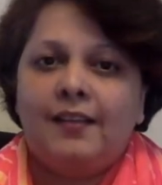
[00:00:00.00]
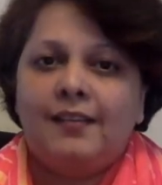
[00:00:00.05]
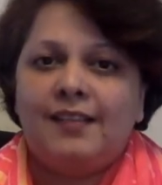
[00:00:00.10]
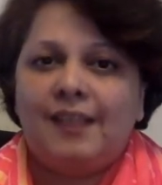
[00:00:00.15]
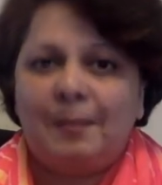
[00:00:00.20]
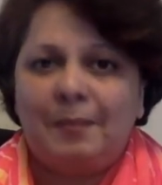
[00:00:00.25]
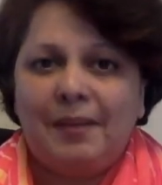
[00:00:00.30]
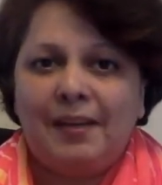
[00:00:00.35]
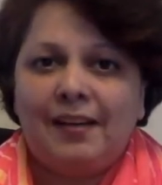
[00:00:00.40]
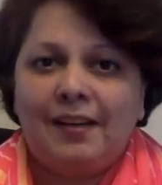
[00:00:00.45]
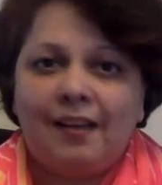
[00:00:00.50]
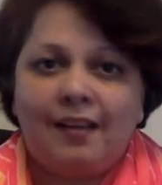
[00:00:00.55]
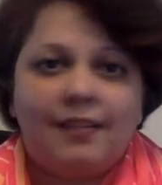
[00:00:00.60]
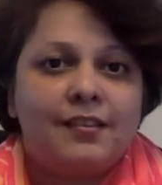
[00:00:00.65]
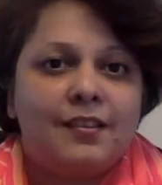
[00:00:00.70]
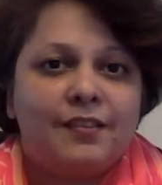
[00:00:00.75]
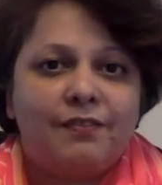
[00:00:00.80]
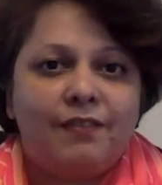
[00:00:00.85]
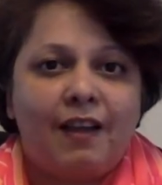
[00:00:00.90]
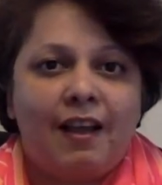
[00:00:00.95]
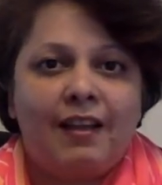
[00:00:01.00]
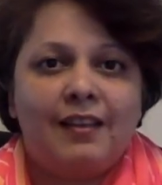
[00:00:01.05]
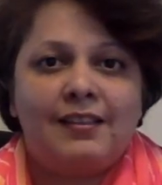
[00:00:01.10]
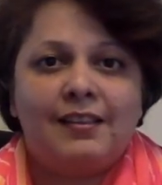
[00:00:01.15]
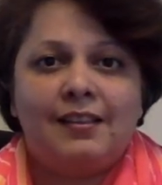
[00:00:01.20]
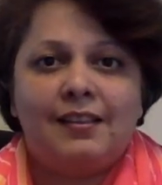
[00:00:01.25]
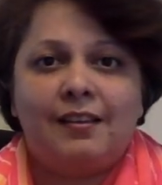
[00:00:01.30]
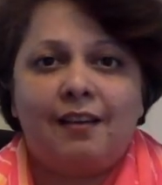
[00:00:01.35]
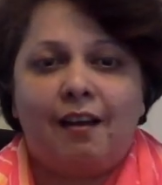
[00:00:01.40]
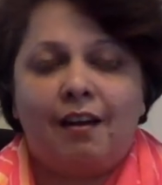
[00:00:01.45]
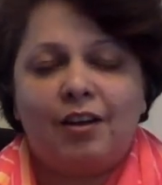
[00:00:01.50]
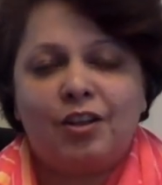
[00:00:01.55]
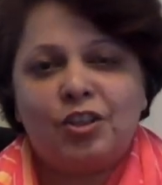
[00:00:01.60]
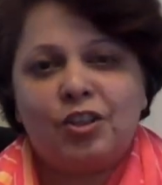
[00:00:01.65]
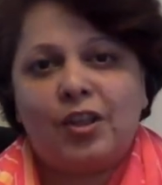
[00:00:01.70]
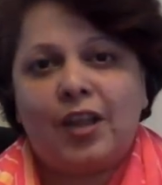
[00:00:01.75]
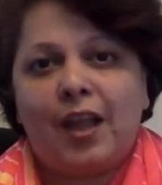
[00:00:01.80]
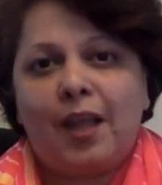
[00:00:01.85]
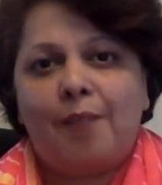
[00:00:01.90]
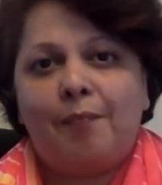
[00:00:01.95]
SEBI classifies large
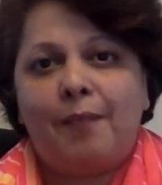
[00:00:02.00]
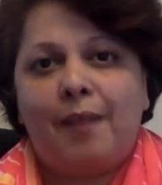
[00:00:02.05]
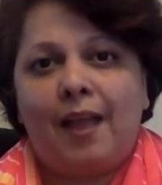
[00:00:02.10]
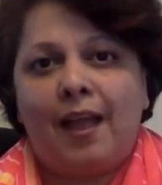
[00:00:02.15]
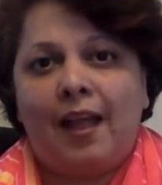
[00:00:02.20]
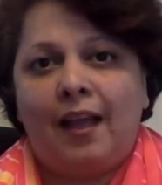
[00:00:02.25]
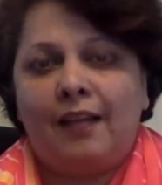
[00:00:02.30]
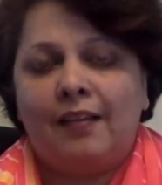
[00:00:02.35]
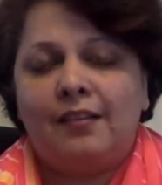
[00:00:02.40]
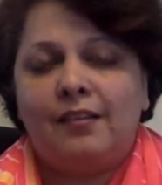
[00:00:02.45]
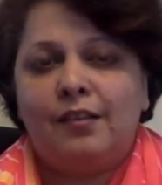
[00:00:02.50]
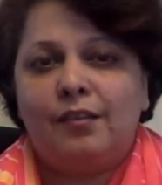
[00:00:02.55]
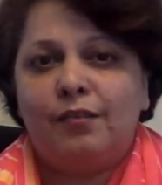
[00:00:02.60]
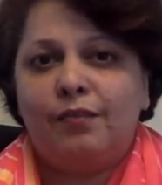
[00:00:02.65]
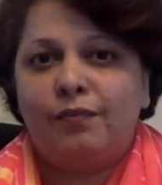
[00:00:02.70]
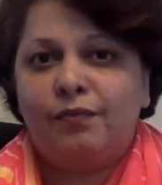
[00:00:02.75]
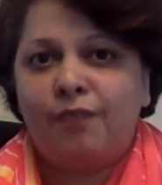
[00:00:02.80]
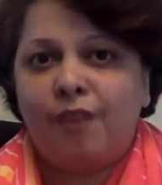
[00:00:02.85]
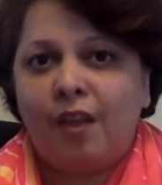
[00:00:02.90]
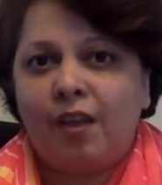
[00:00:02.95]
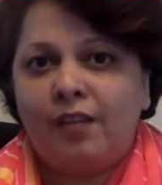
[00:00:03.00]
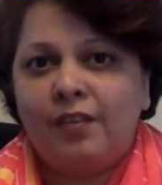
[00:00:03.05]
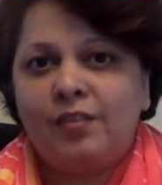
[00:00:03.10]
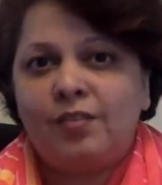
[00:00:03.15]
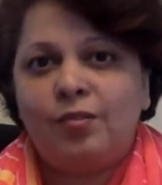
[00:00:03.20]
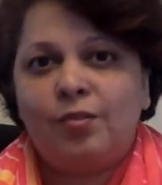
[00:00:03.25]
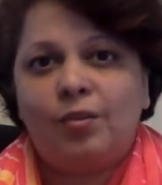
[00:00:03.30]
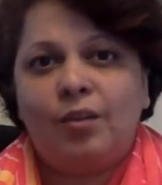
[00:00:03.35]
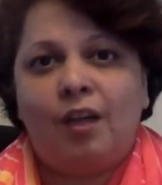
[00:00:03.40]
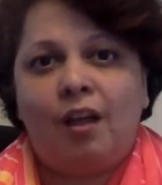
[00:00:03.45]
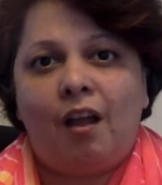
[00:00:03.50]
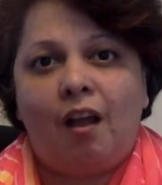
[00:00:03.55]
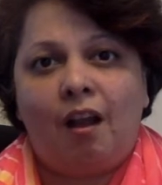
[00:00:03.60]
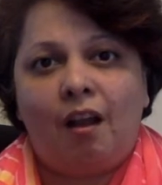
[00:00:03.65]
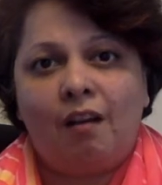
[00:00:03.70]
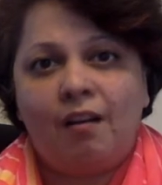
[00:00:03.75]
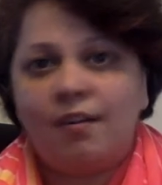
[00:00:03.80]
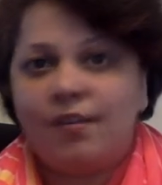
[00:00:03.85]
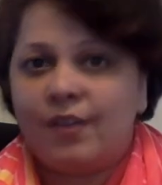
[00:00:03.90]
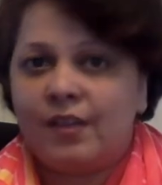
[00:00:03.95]
cap as the first to the
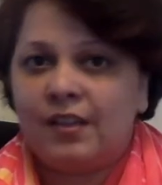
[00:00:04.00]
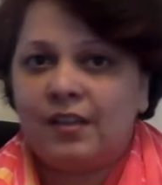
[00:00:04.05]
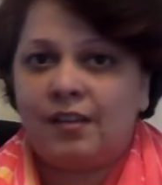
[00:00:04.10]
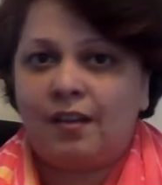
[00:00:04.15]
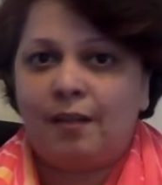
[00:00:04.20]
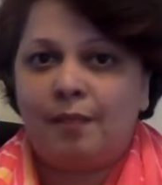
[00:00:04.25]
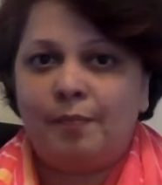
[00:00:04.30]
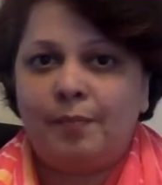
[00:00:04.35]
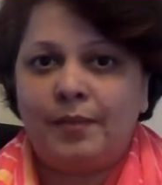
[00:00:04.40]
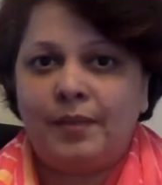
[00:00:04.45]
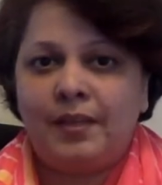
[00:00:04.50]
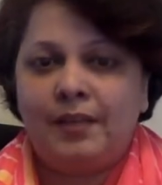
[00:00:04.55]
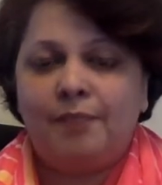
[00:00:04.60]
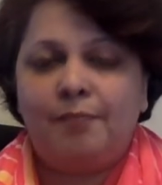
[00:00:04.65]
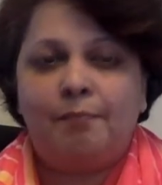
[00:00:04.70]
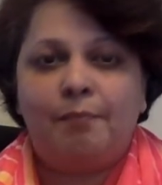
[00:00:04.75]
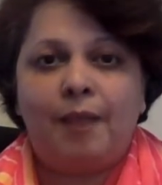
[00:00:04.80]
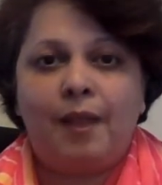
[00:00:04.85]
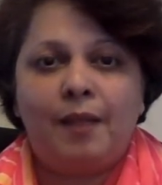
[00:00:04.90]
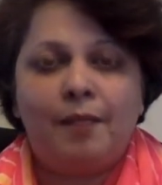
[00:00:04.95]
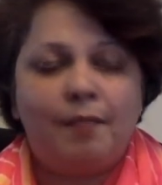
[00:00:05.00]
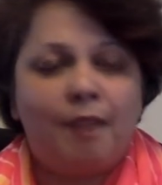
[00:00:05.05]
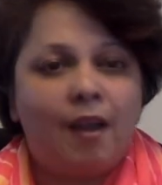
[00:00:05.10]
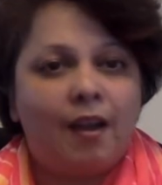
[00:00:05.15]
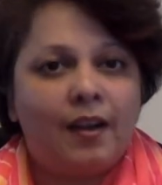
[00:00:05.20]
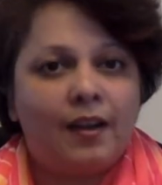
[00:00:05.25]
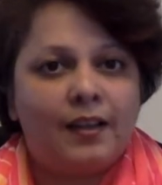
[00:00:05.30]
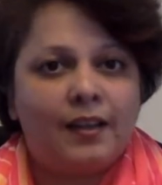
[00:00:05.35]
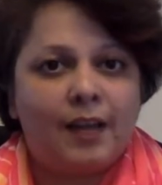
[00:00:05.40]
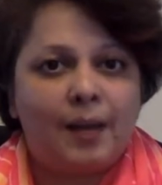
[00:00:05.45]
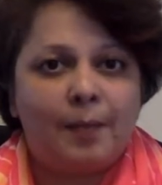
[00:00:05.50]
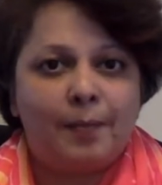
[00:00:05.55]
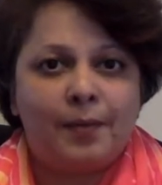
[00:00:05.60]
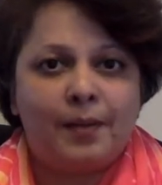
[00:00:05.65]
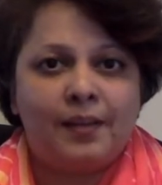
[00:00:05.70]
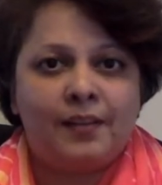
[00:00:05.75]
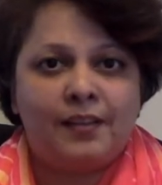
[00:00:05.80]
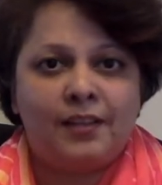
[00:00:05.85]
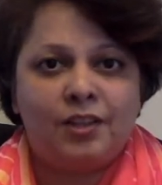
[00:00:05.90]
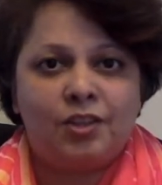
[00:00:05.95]
100th company by market
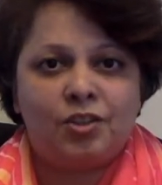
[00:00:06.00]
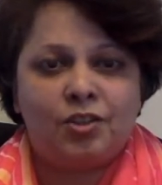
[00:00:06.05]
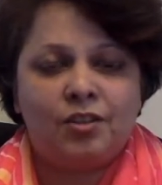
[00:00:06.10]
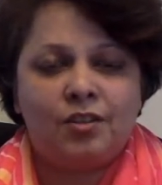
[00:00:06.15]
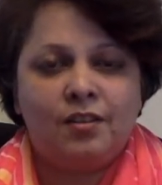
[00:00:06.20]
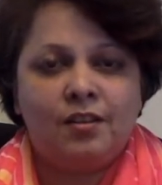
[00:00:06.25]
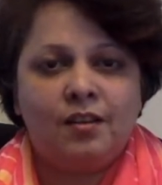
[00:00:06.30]
capitalization,